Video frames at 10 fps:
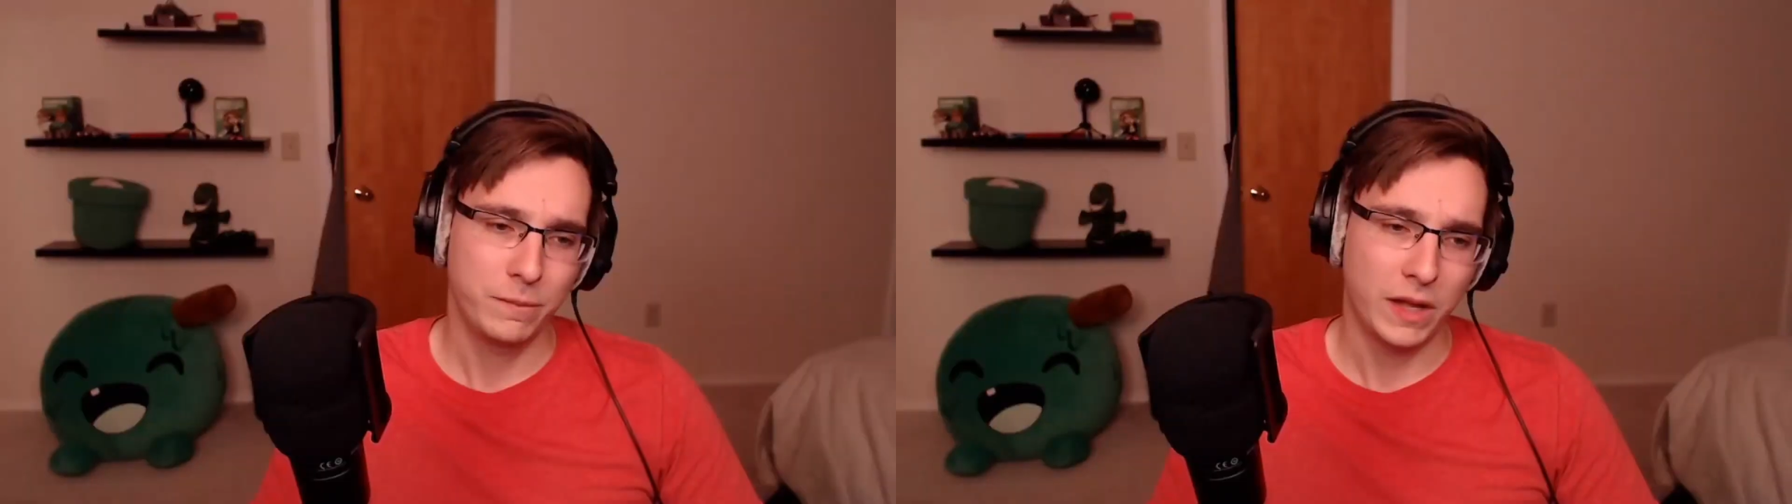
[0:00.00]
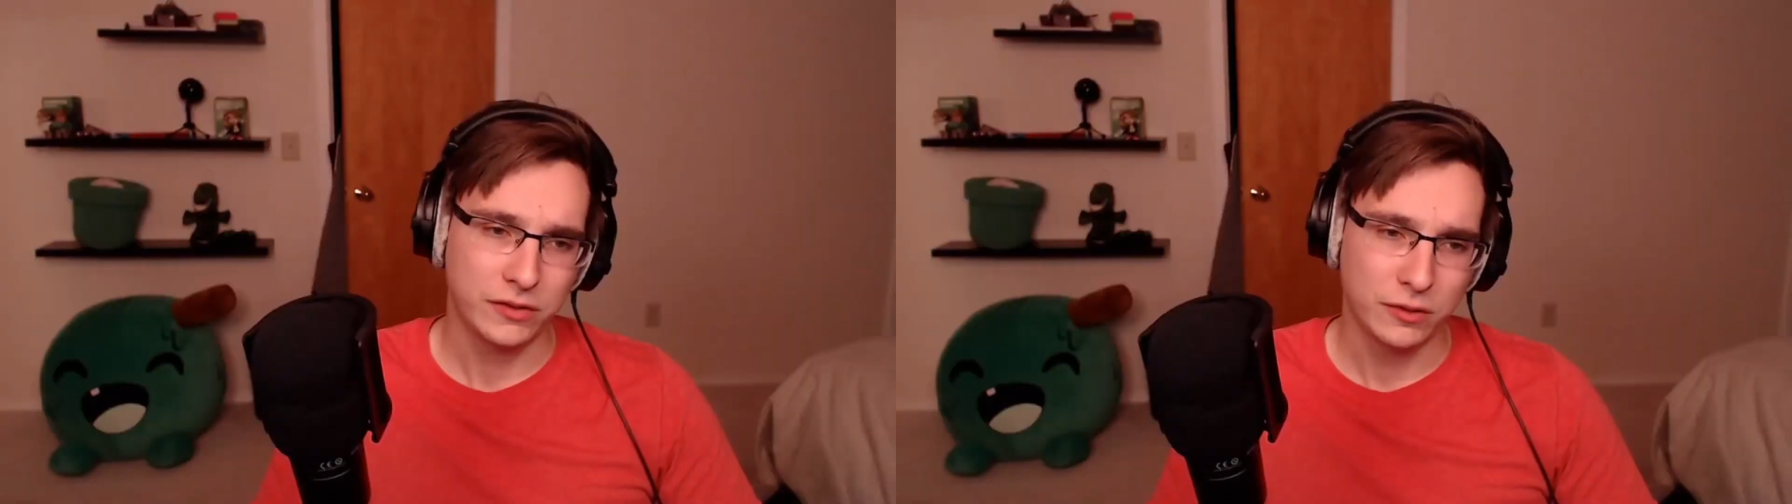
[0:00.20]

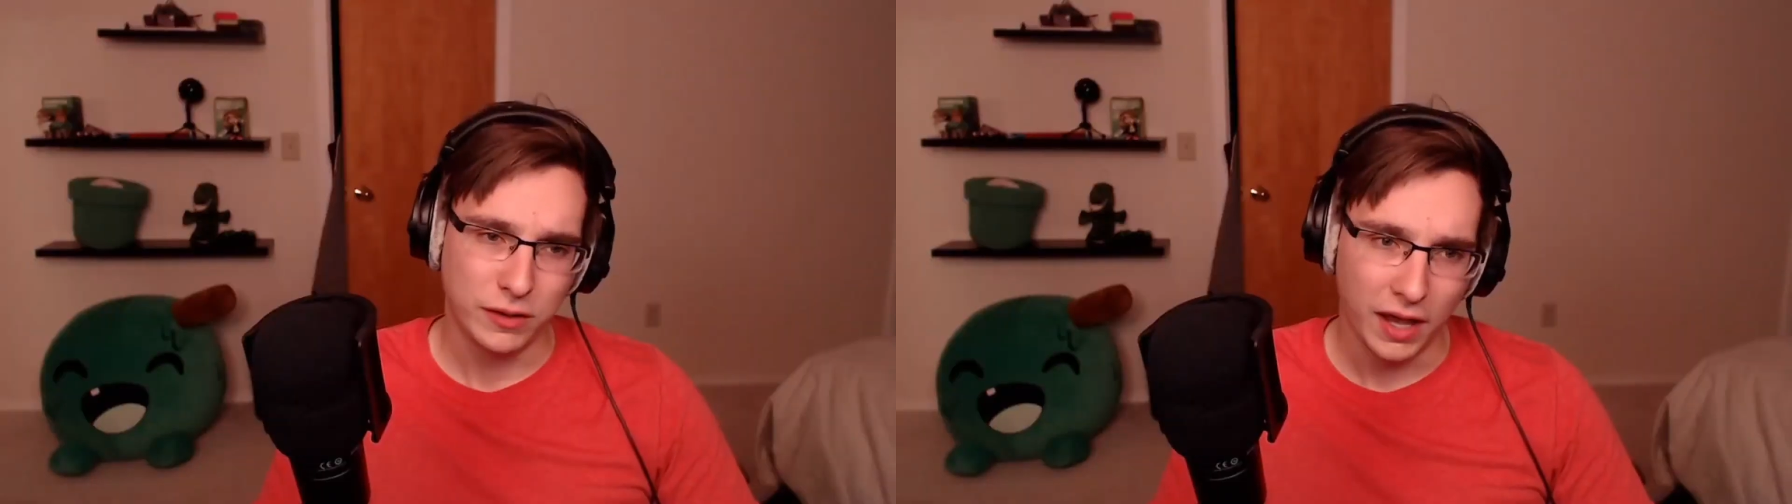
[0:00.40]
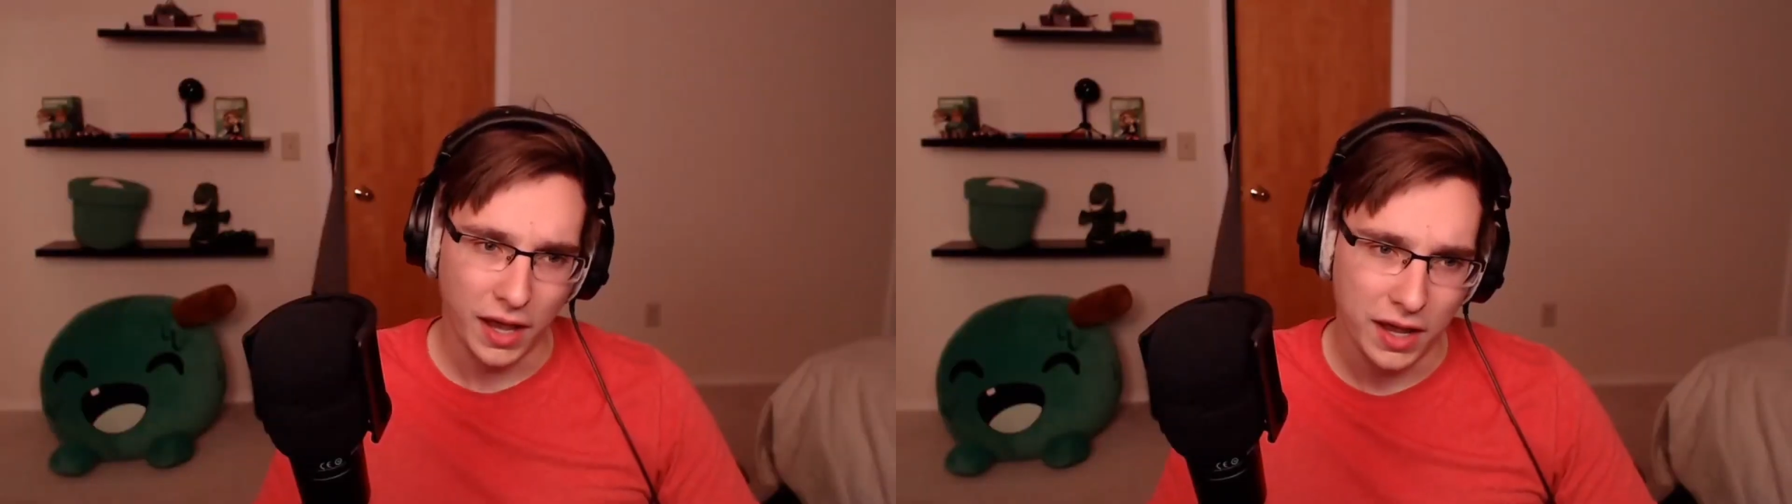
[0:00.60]
That's
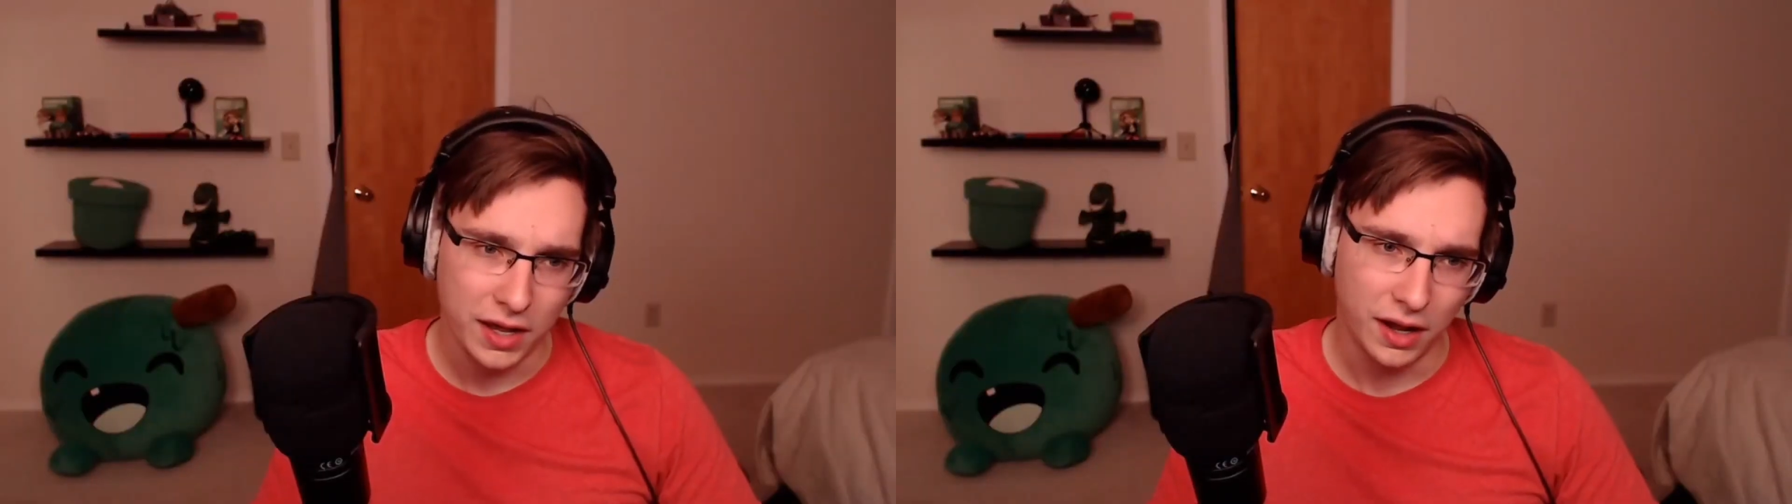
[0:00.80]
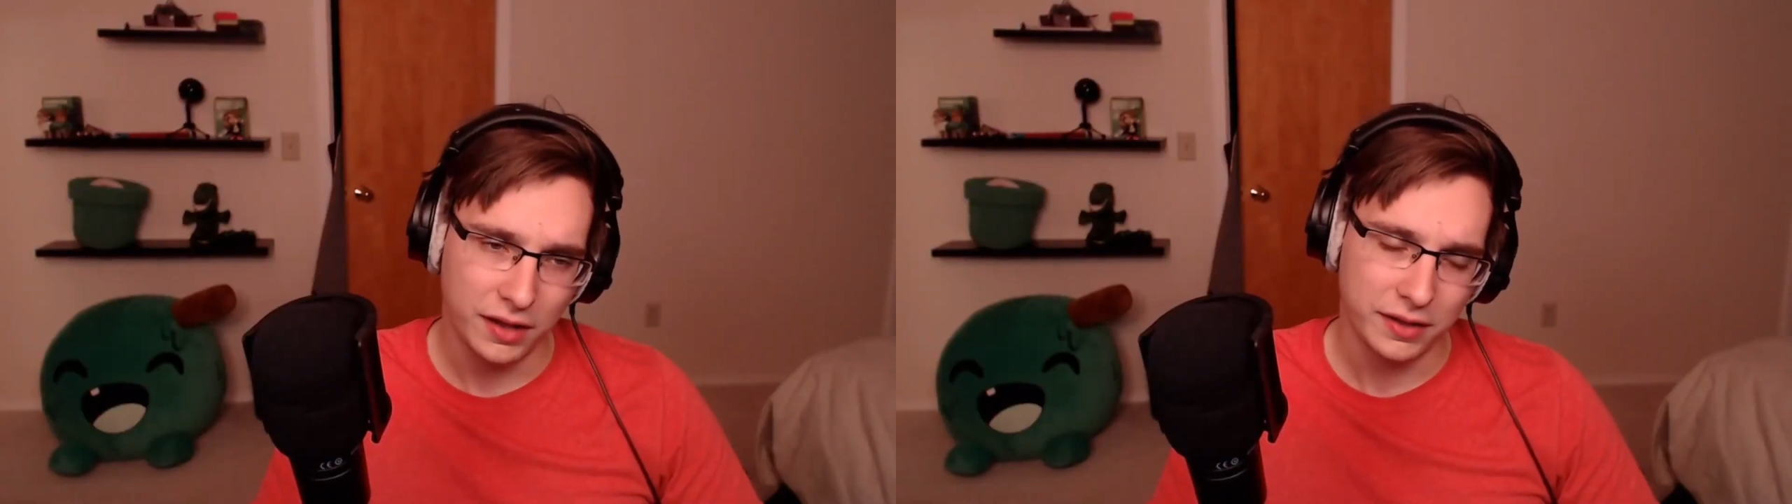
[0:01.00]

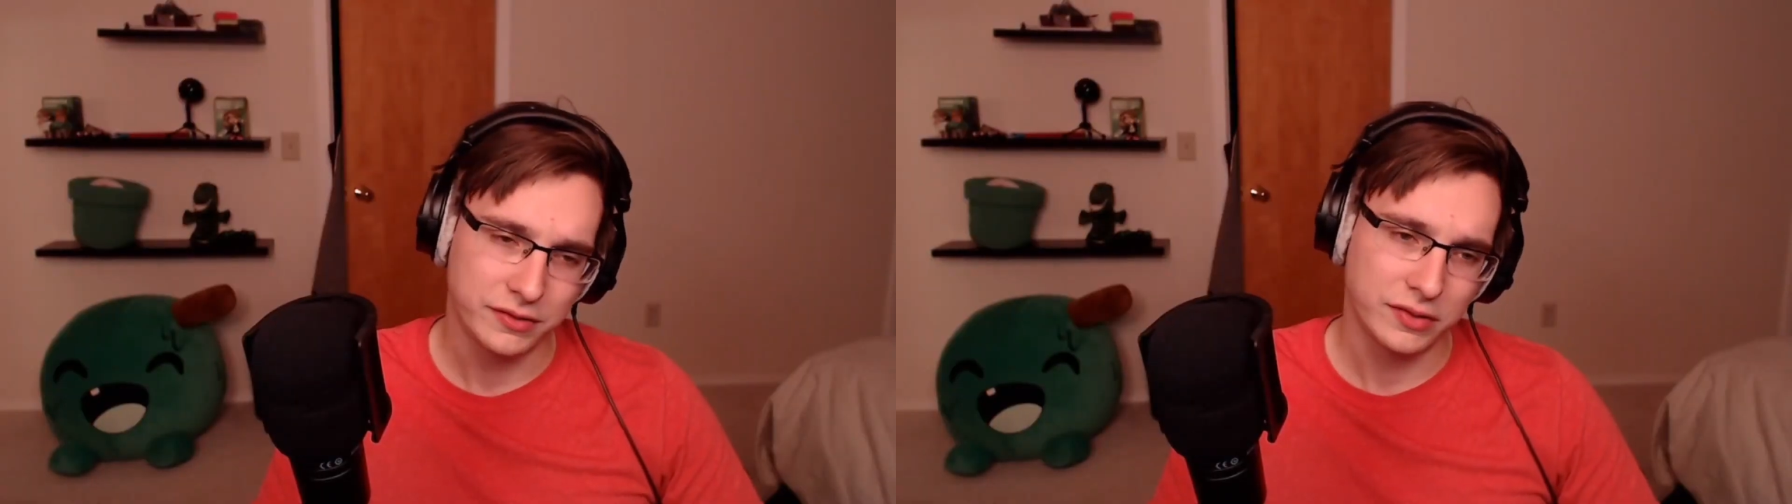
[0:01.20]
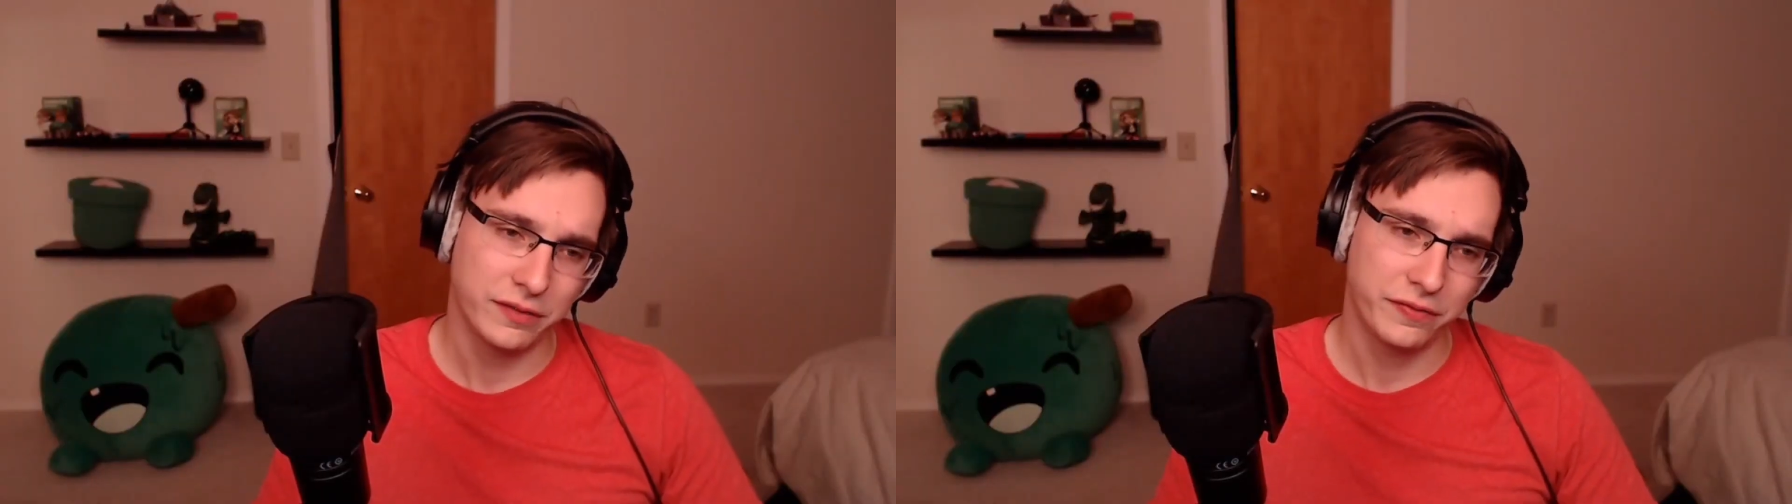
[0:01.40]
okay. They're,
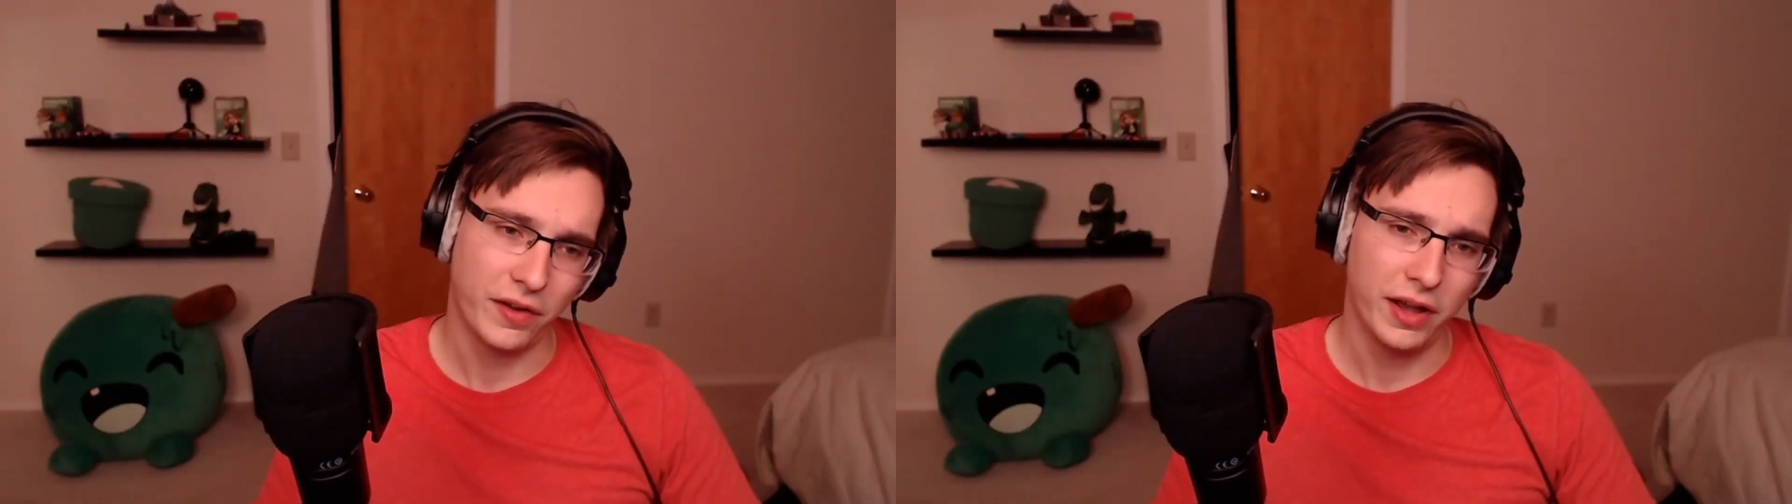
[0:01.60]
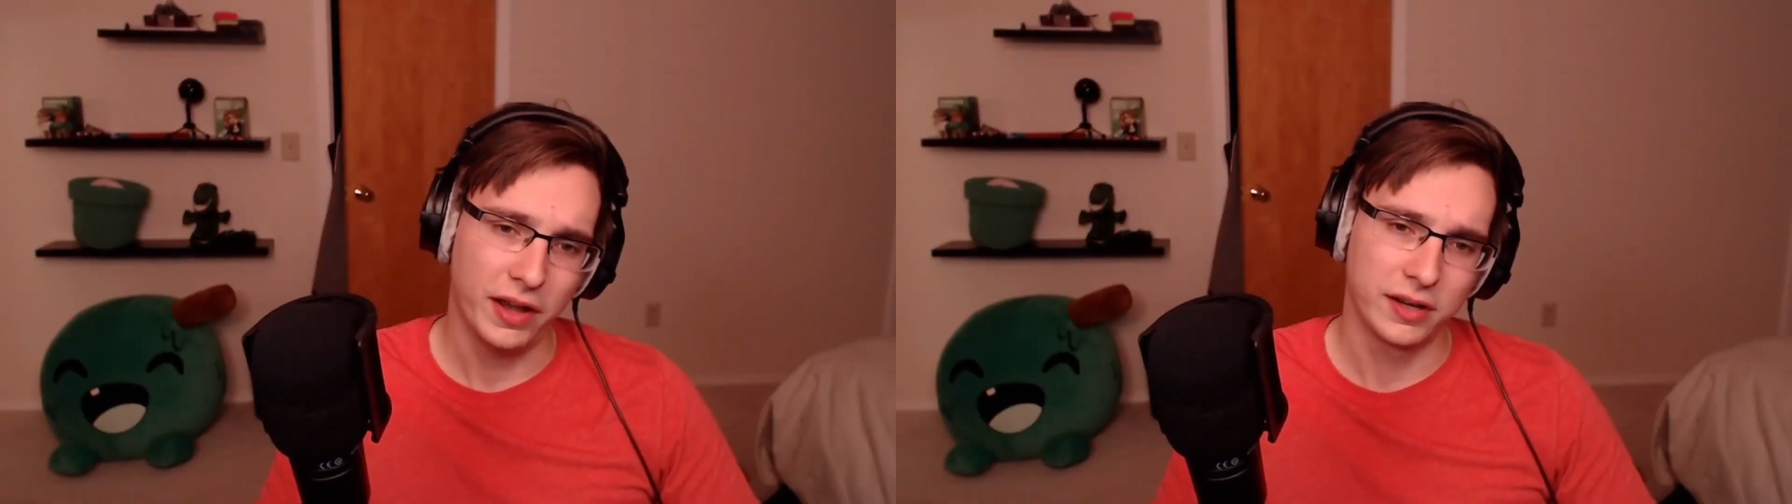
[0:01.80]
they're
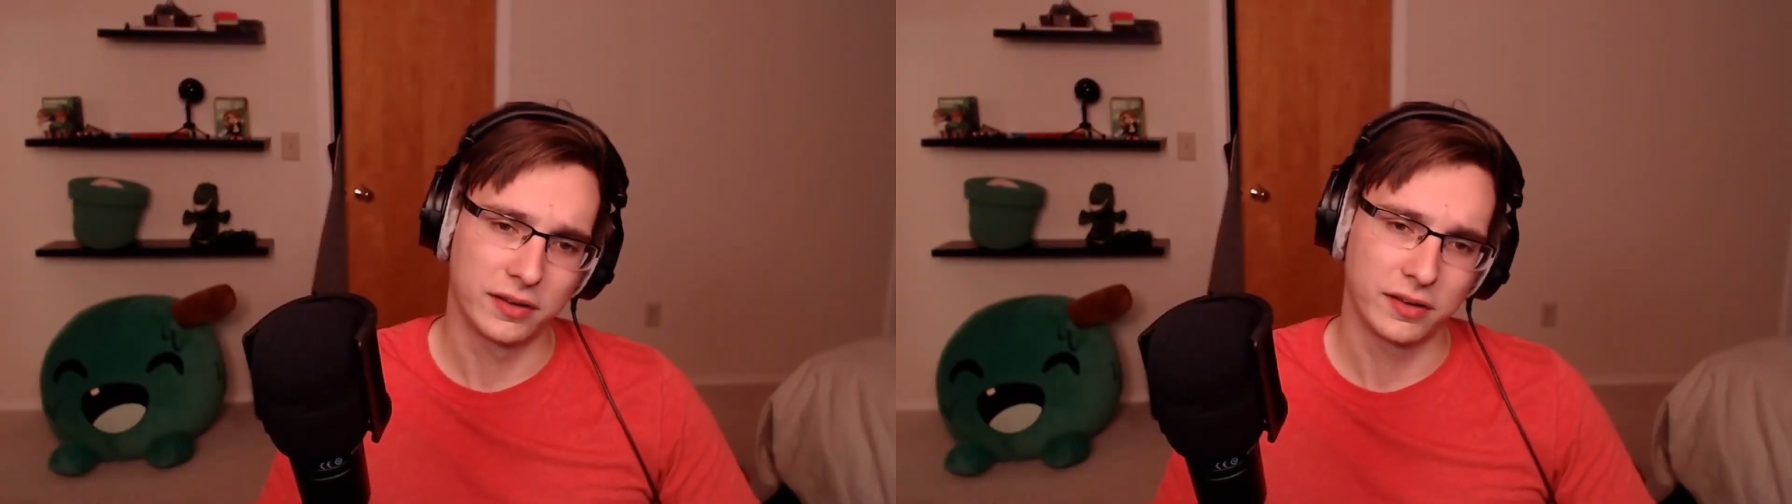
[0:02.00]
fine.